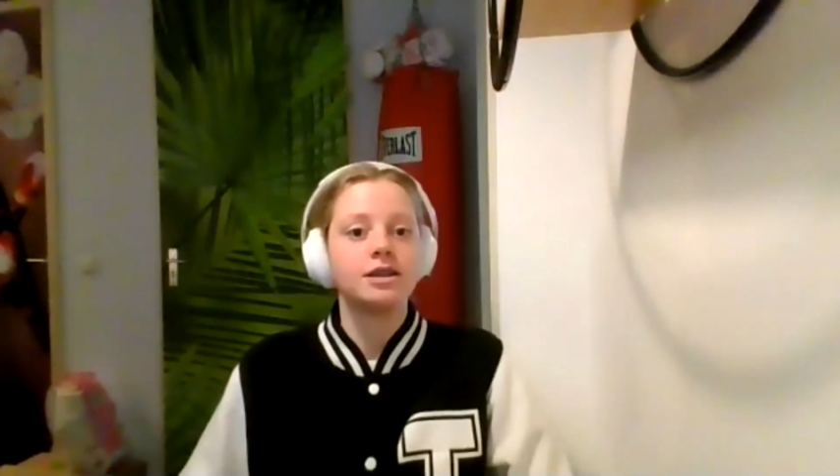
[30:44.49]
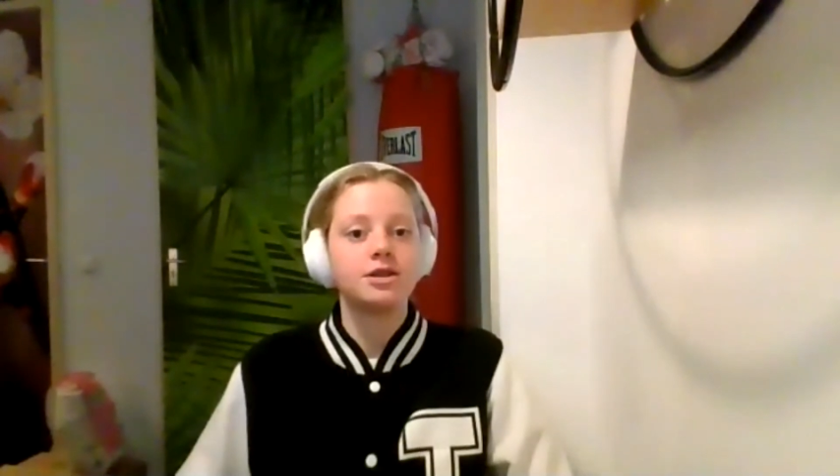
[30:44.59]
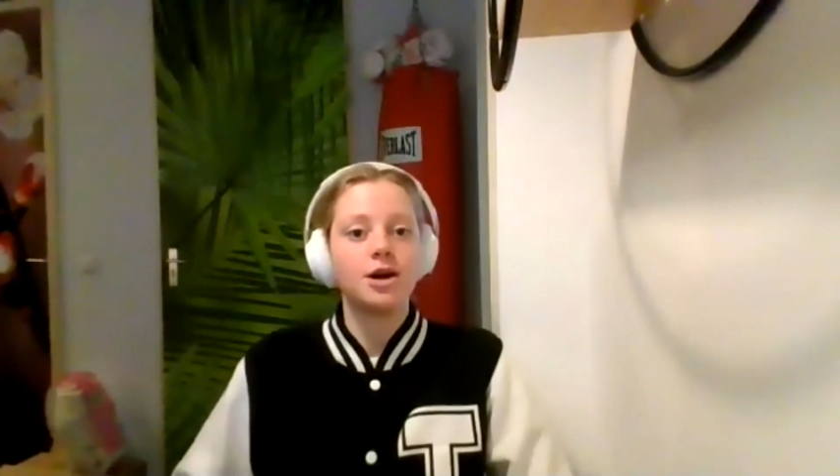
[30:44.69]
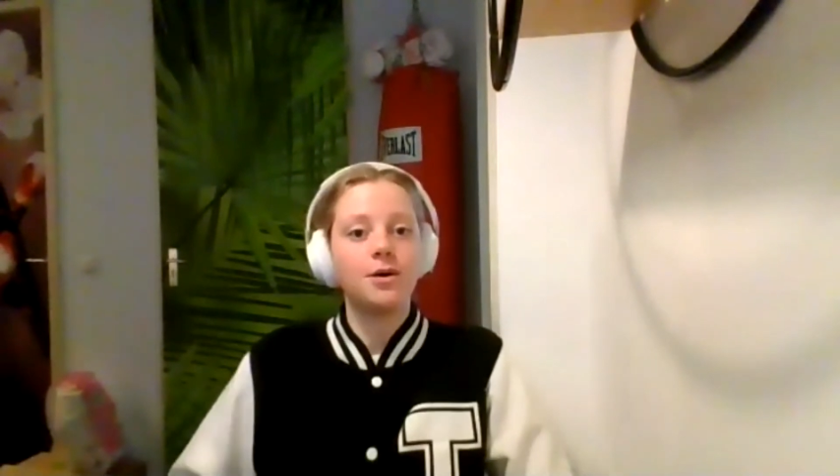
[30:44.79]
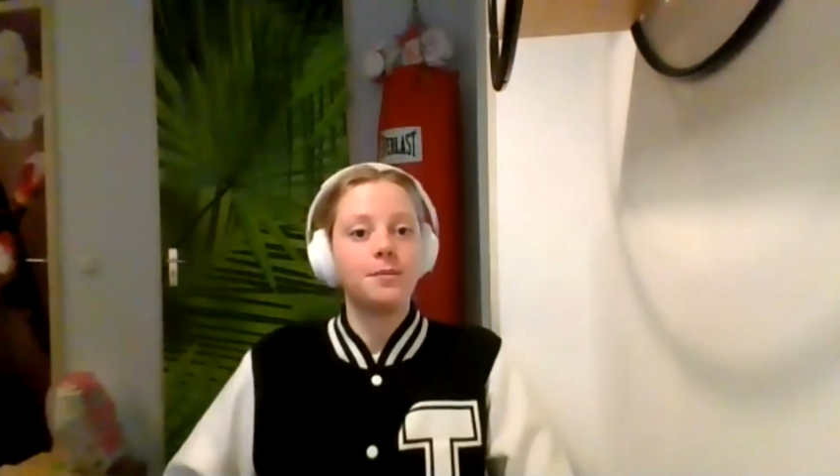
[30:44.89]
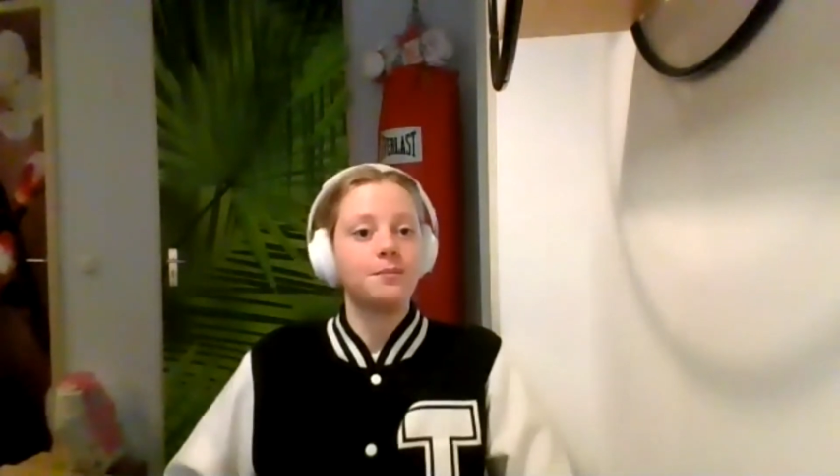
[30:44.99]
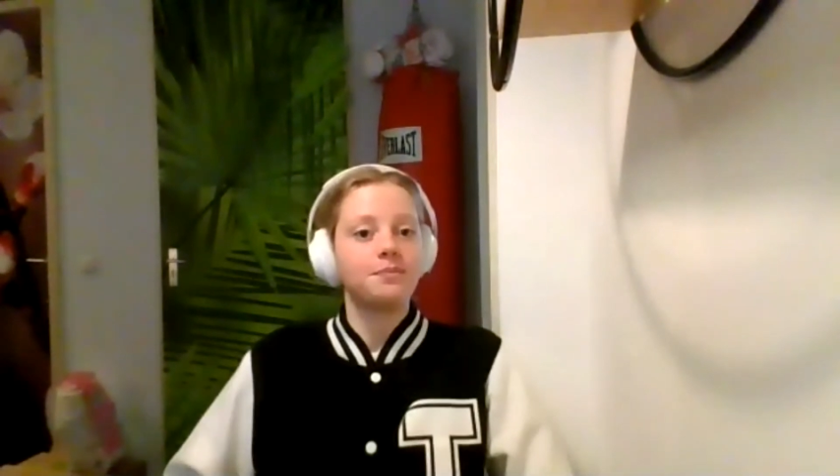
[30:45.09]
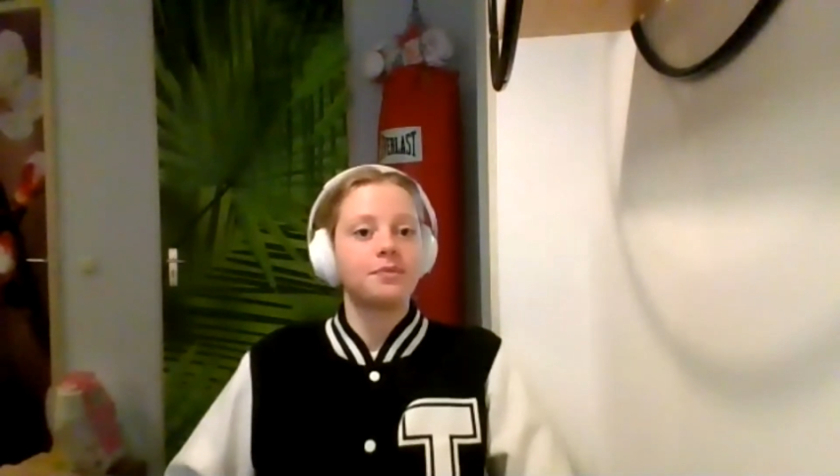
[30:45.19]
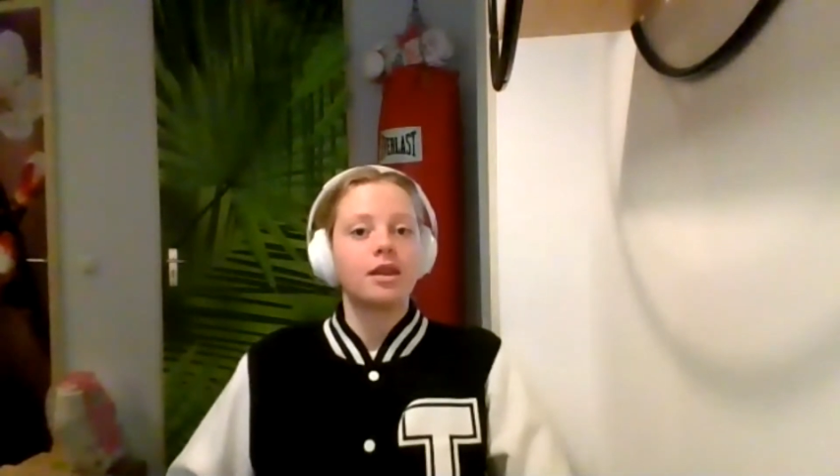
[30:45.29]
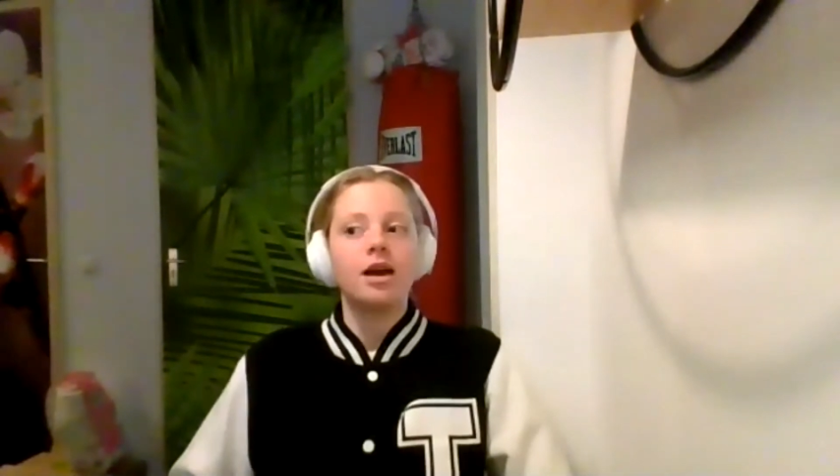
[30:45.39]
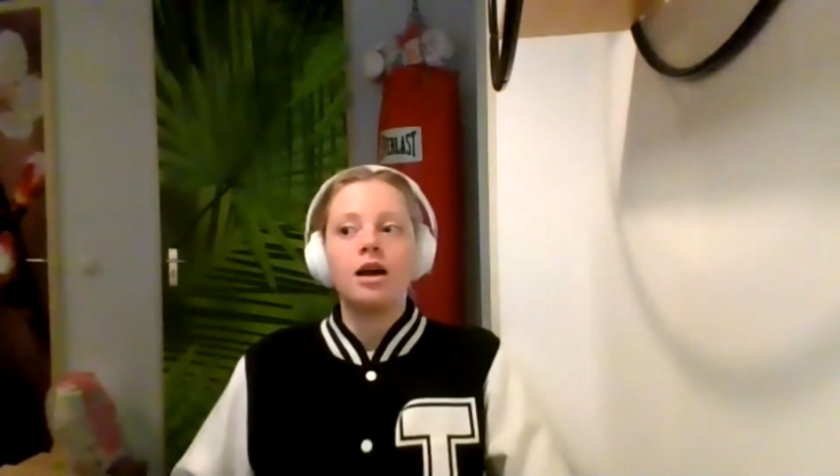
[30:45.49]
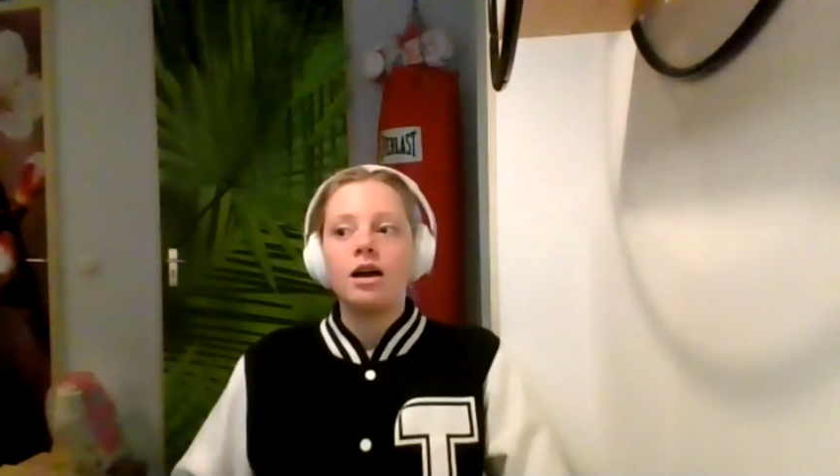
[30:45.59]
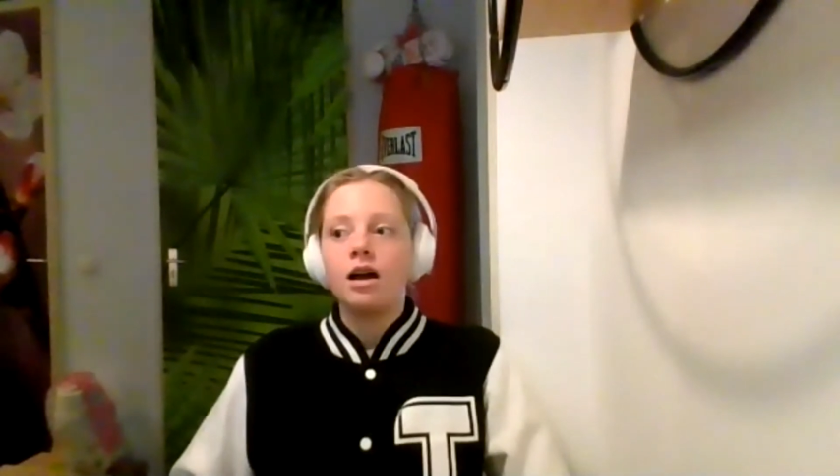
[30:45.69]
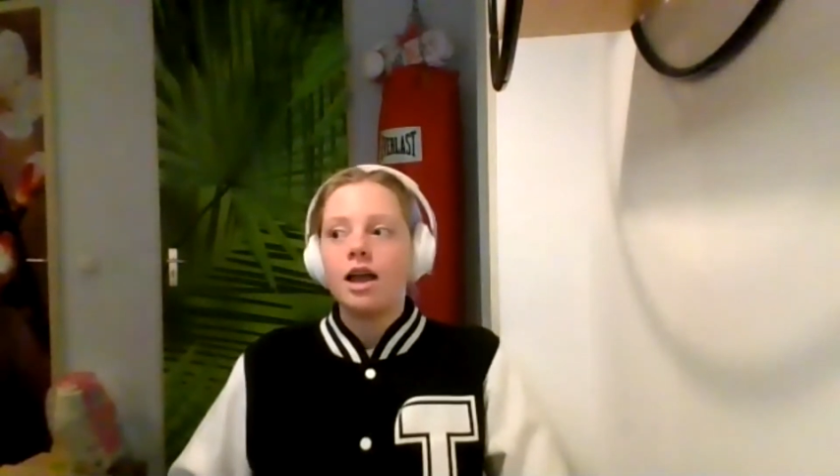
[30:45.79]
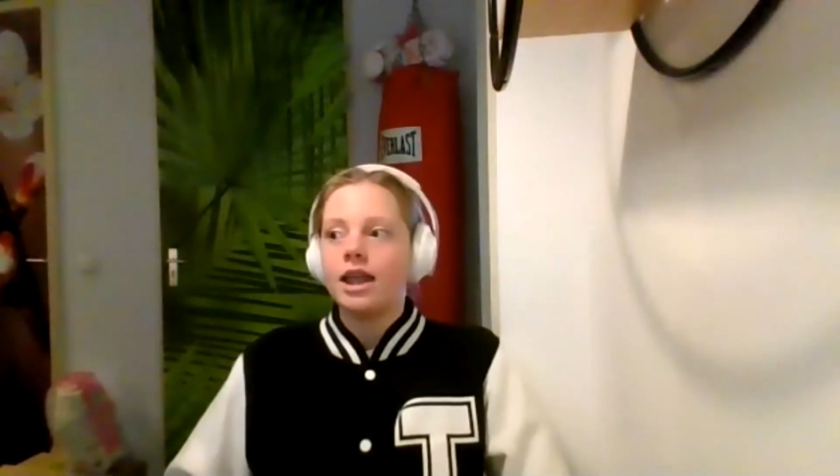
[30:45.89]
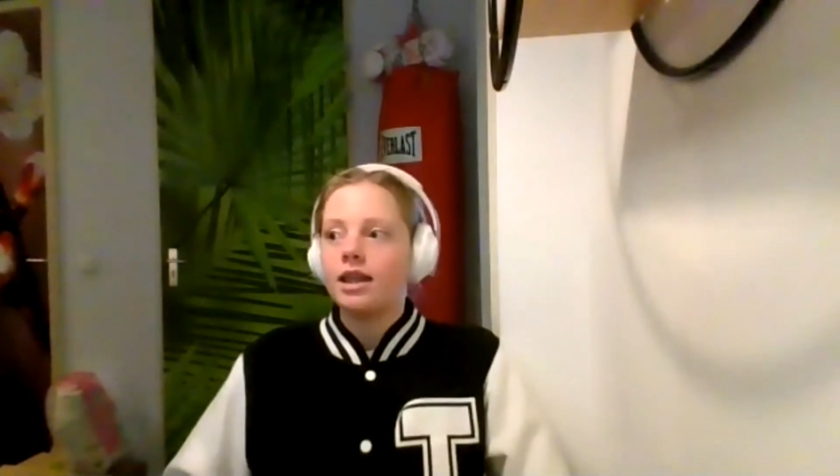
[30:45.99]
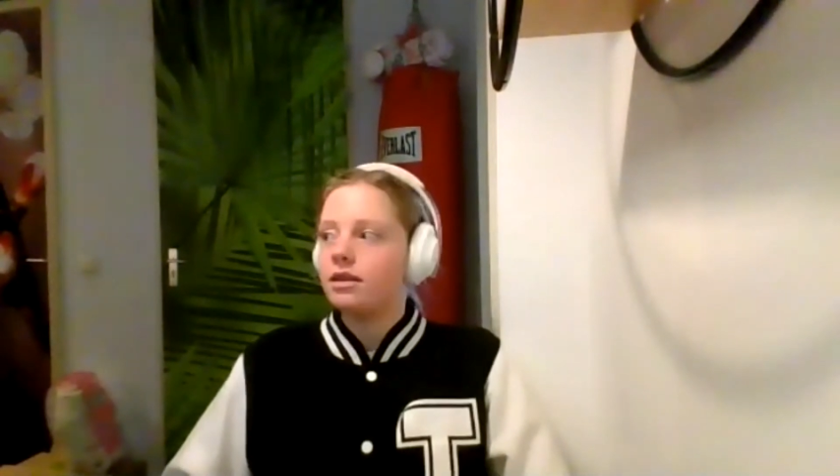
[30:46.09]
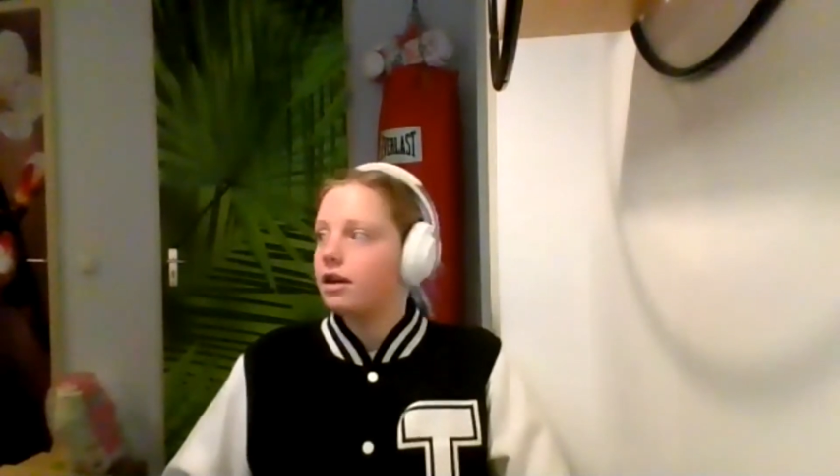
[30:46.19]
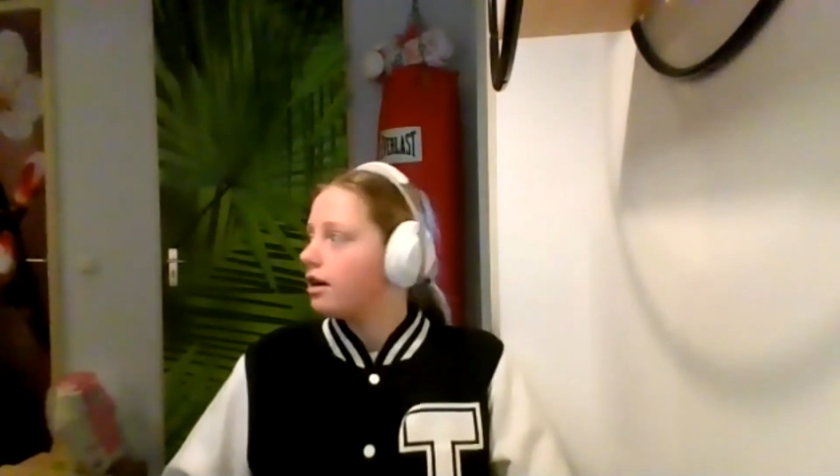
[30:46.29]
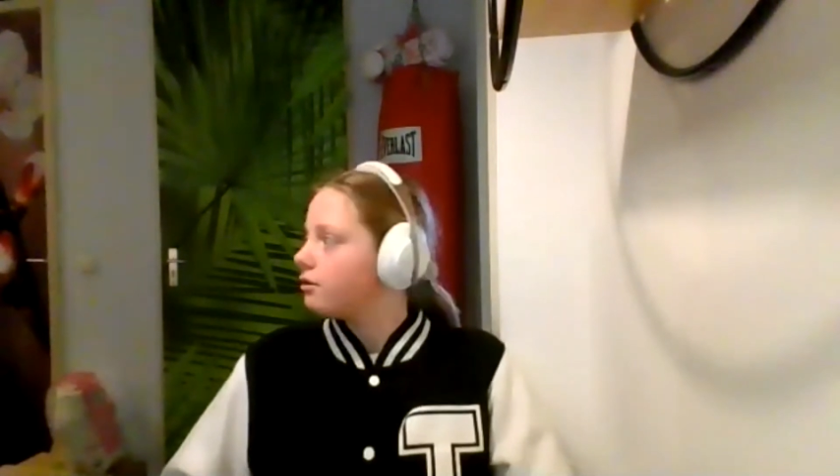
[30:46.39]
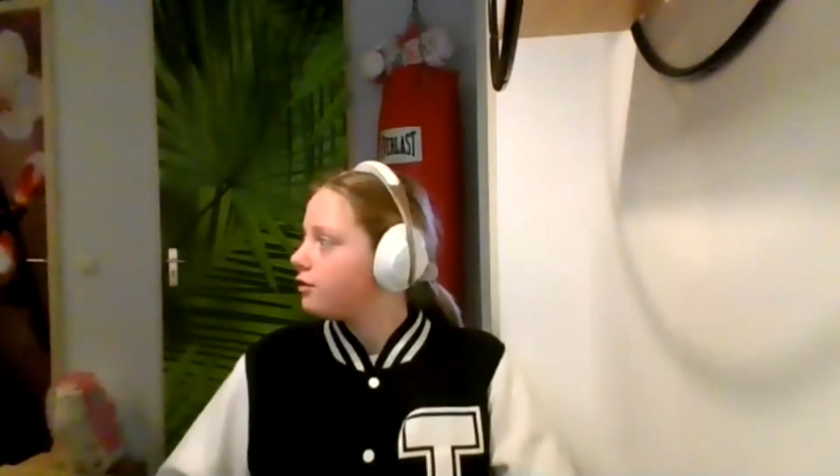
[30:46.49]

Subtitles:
So in the